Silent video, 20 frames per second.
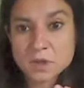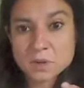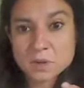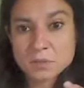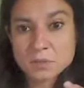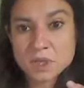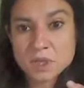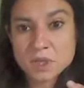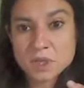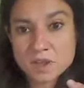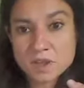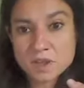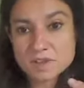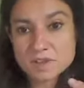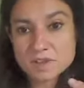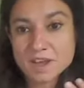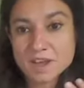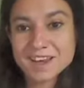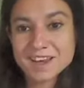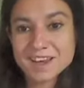Because
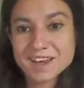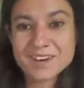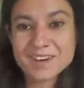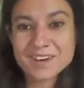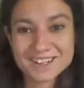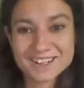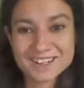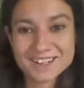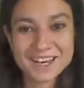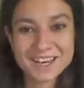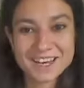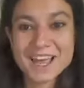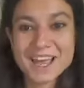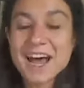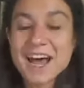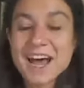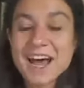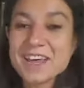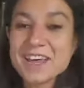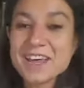it was like,
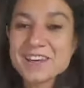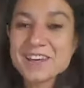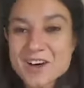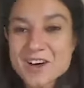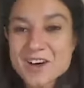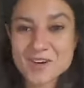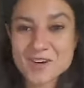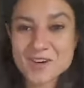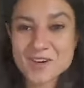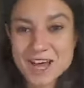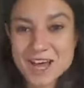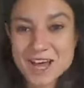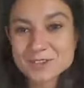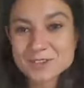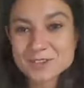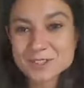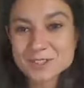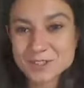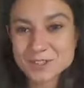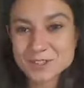I didn't know
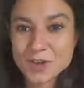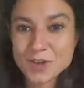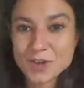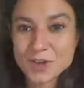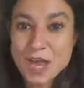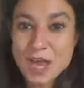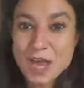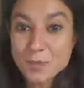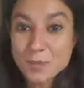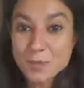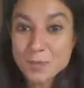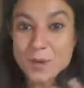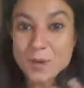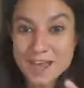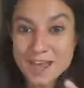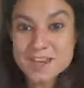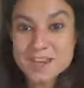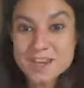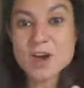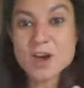how to
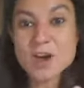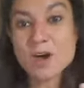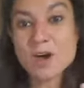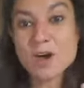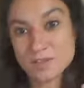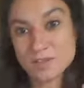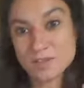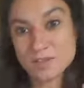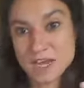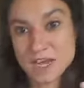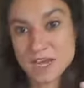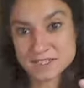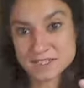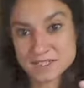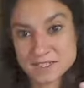apply all of that.